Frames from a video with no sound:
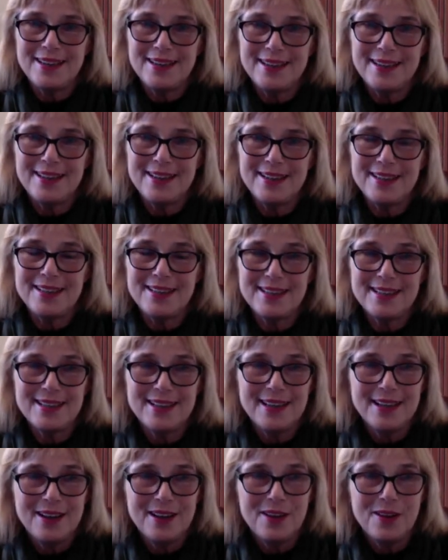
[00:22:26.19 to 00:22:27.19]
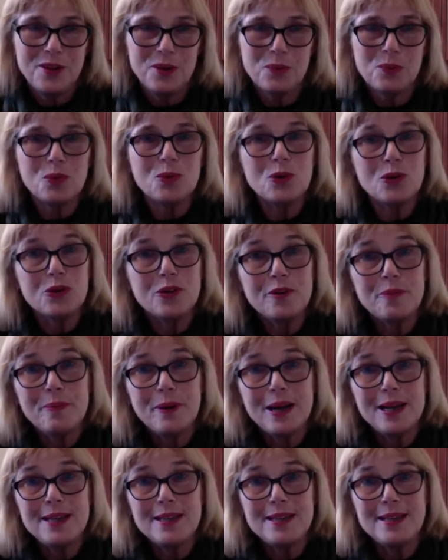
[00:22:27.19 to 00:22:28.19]
It's the ruler of
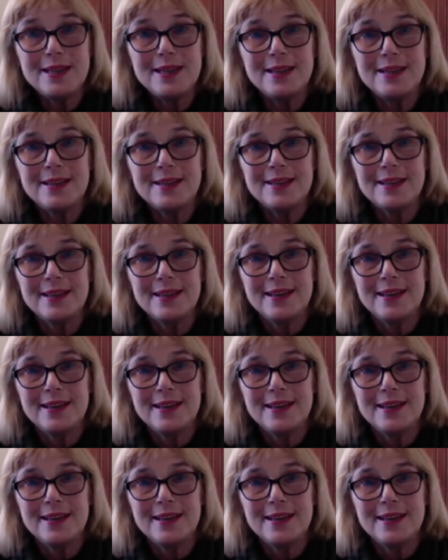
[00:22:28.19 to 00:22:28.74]
Pisces,